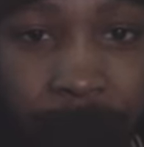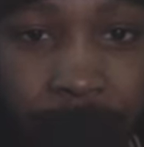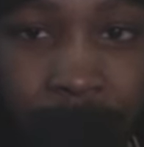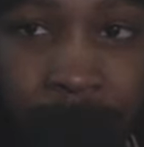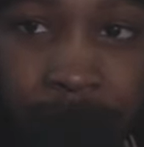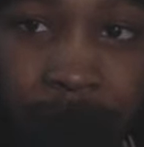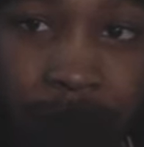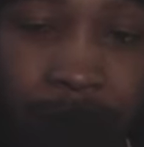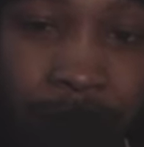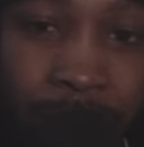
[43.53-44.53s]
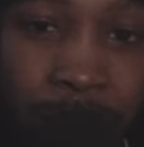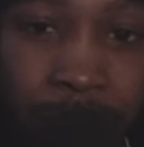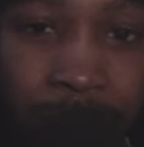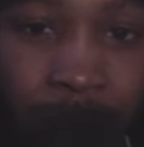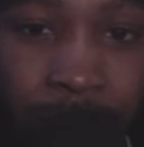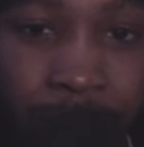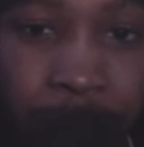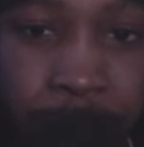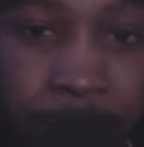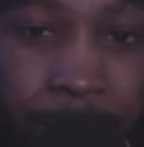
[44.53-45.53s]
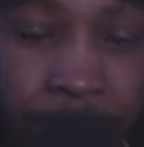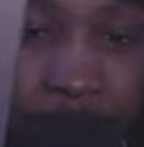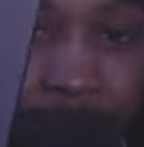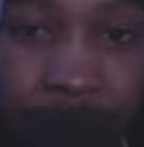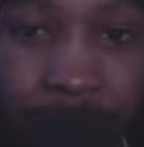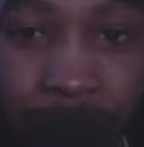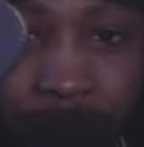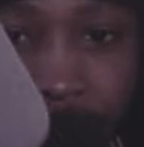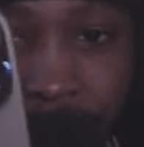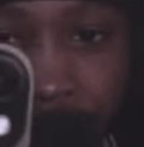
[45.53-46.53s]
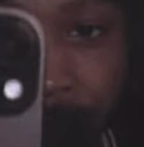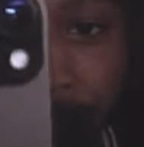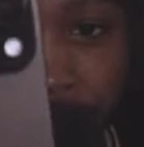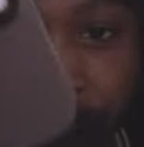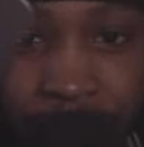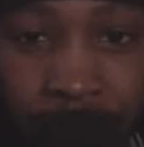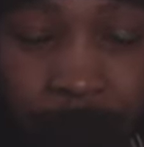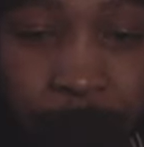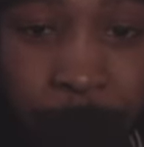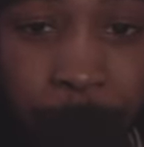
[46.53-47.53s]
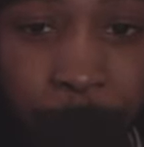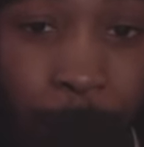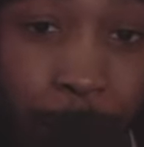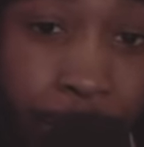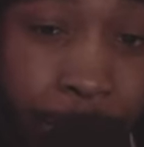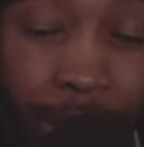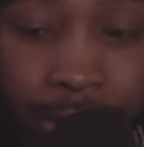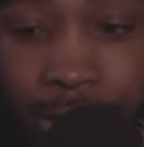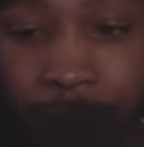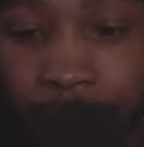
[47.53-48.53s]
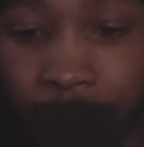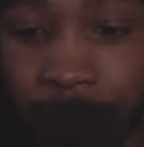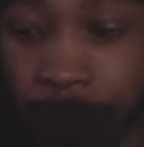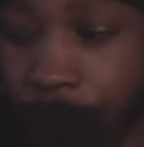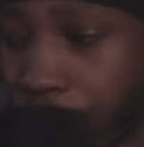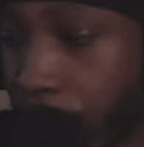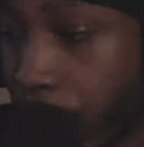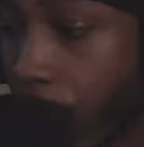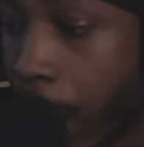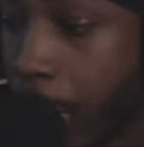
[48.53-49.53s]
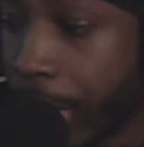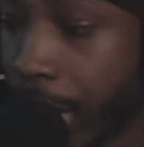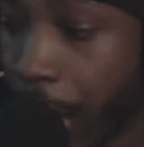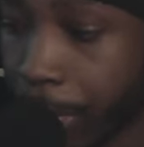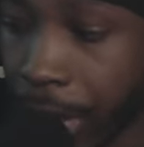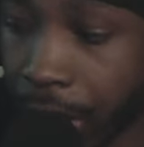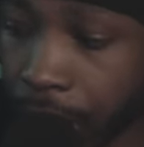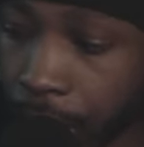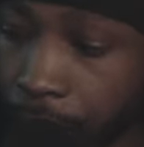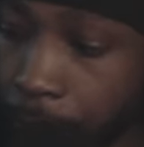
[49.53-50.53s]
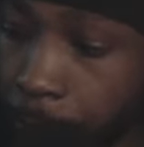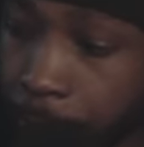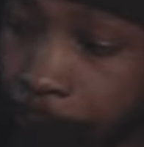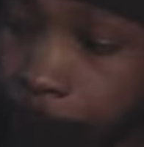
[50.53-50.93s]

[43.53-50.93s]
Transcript: It's lit. It's trying to unlock something, man, but y'all can see, man, fire, man. I just gotta get a case, bro. I already got my um